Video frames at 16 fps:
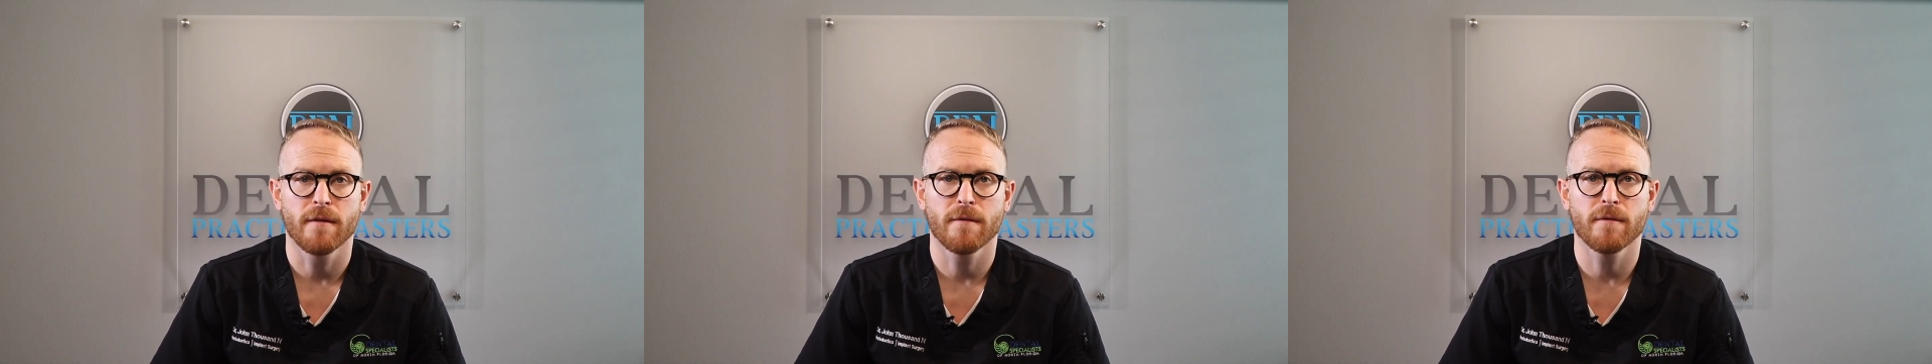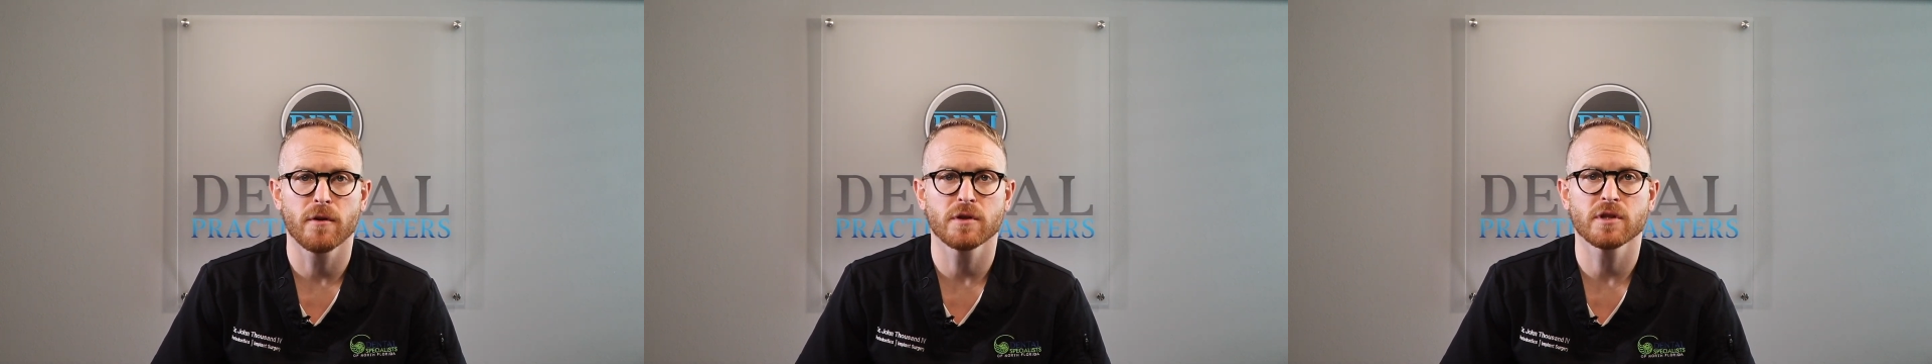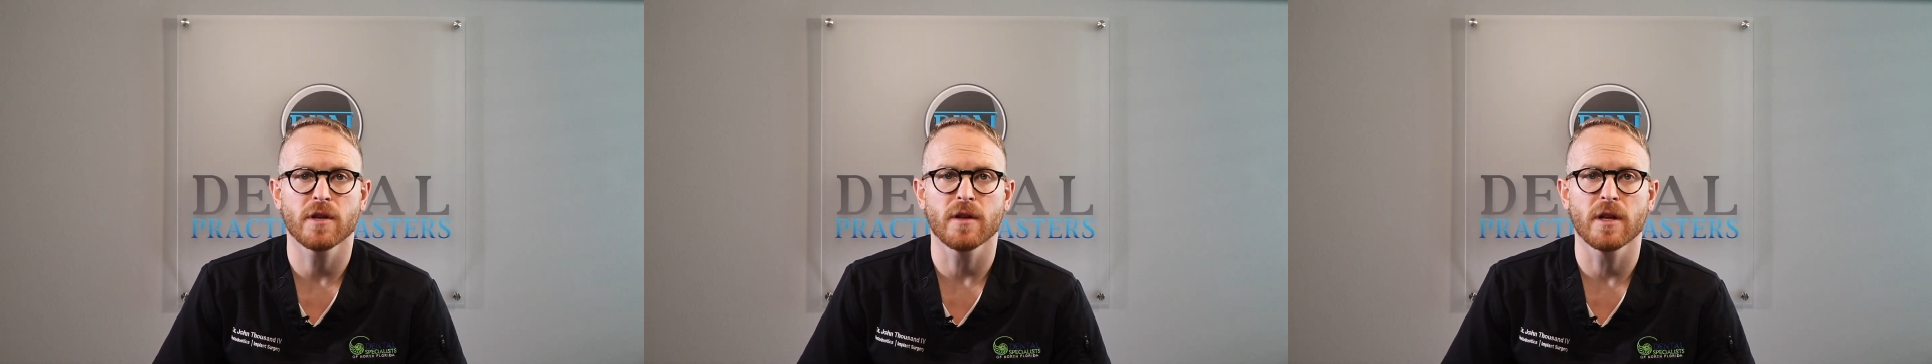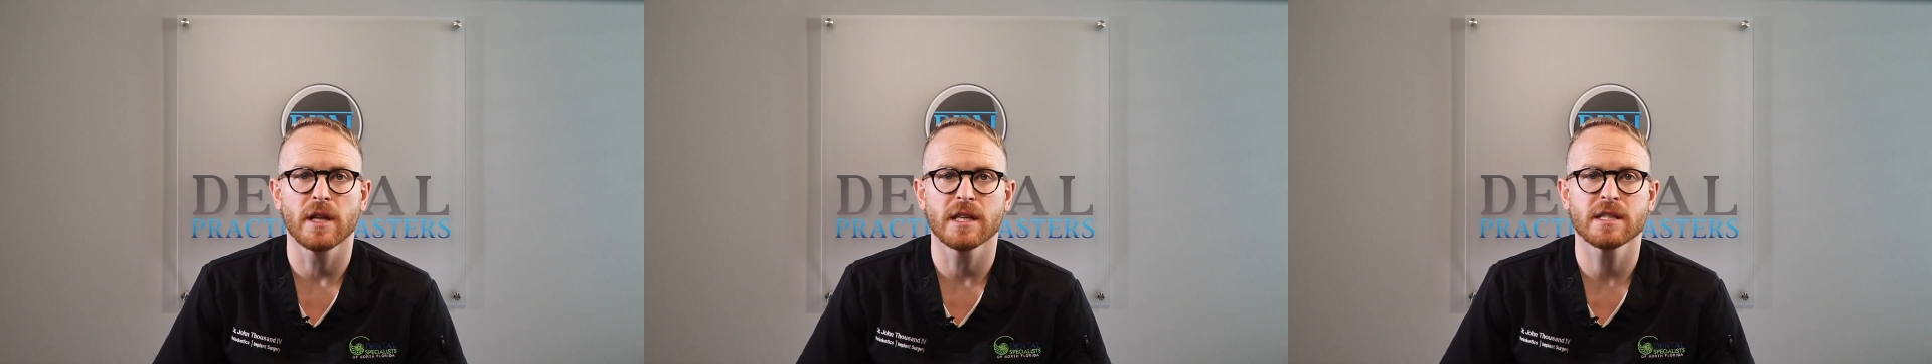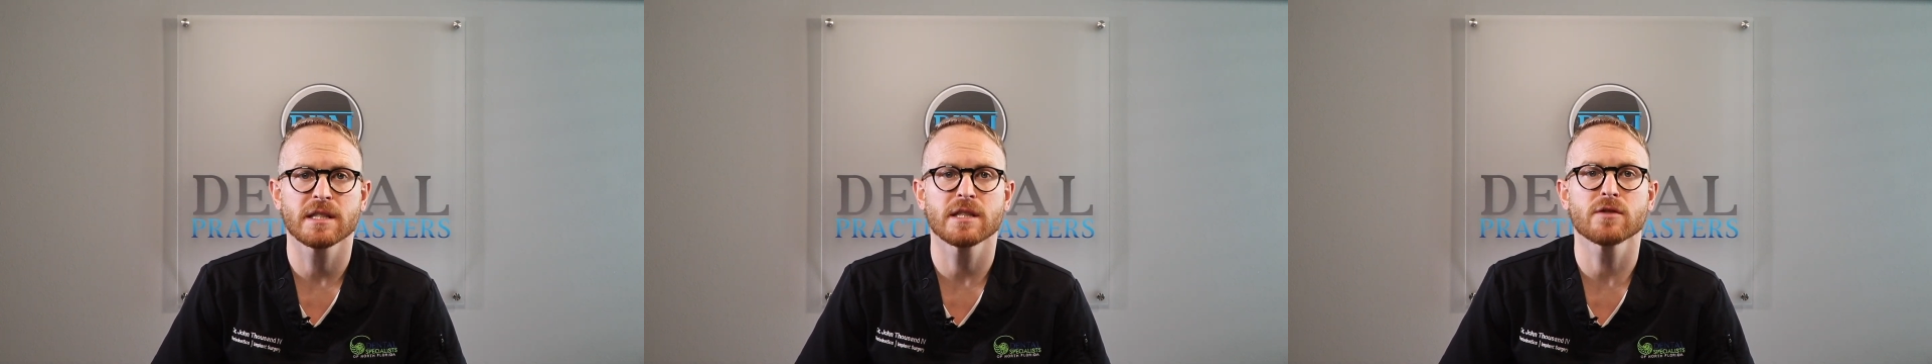First on the
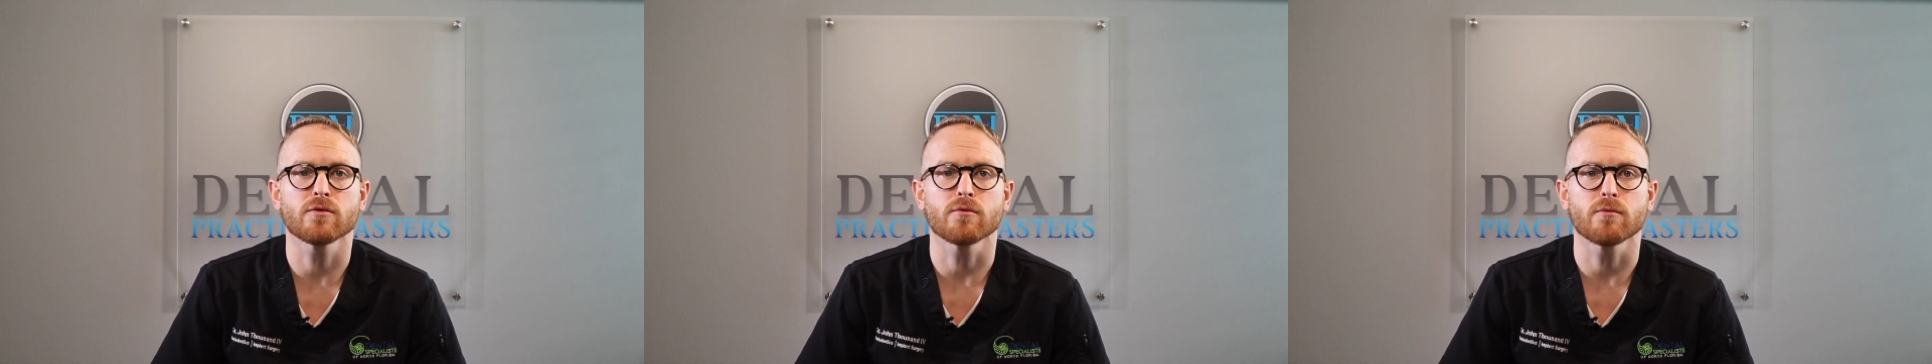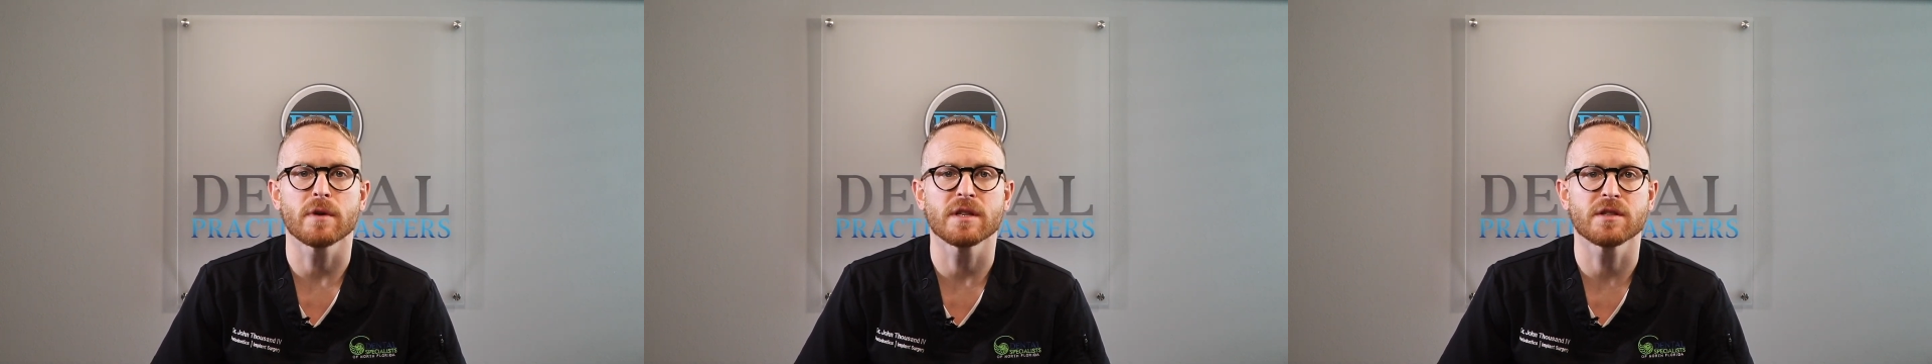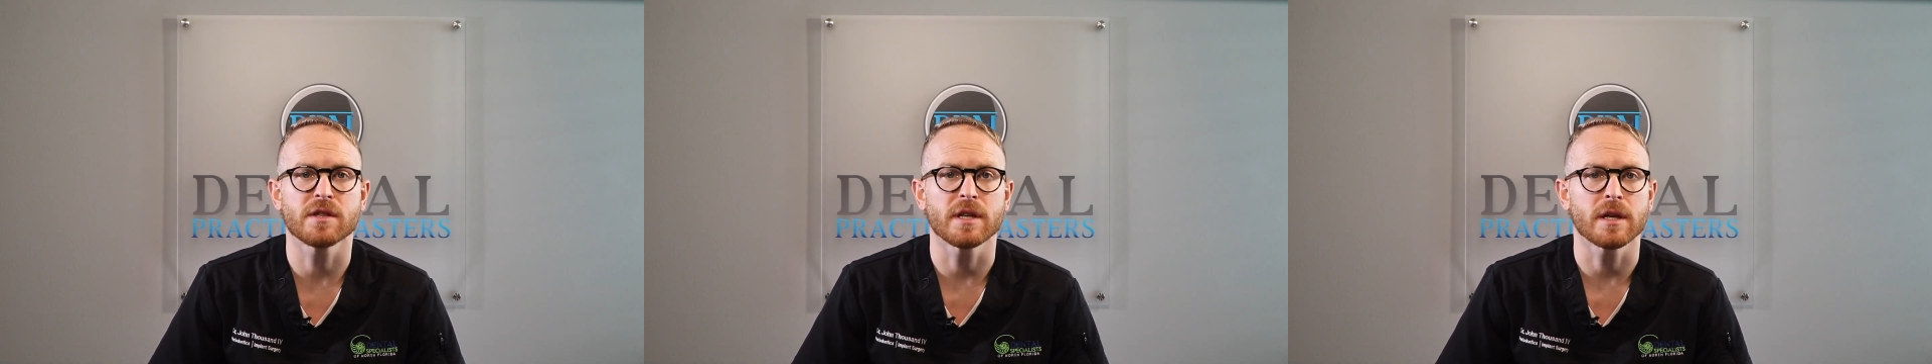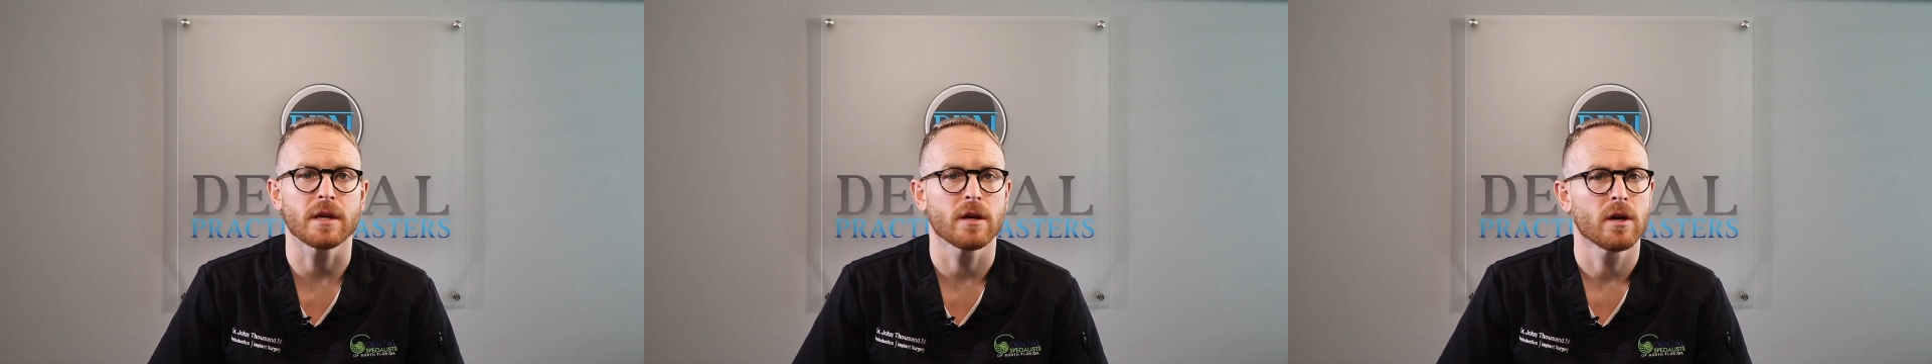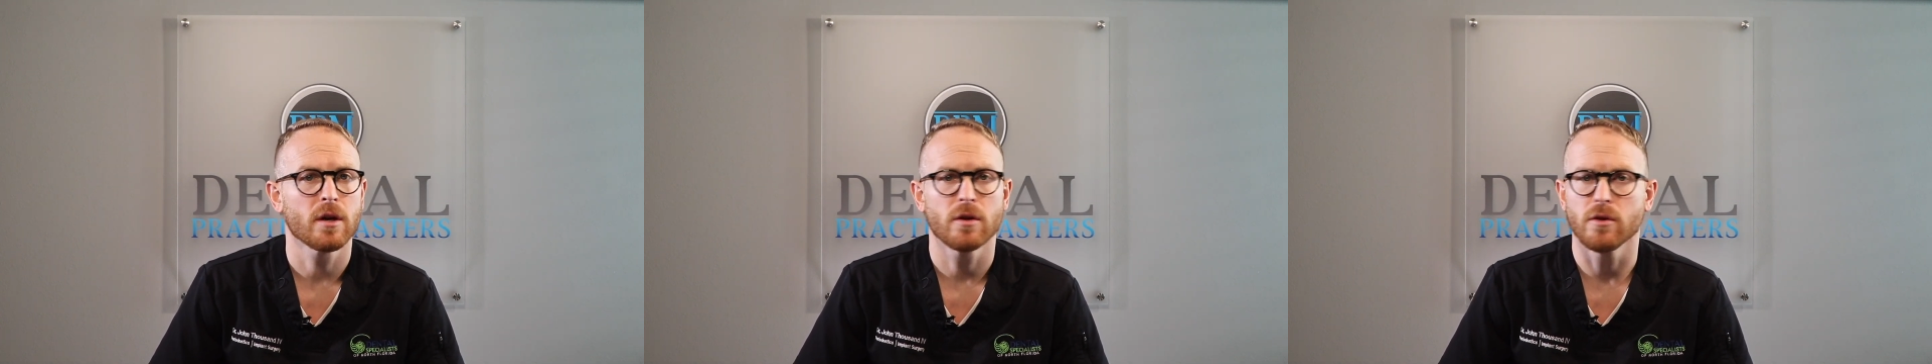list is rinsing.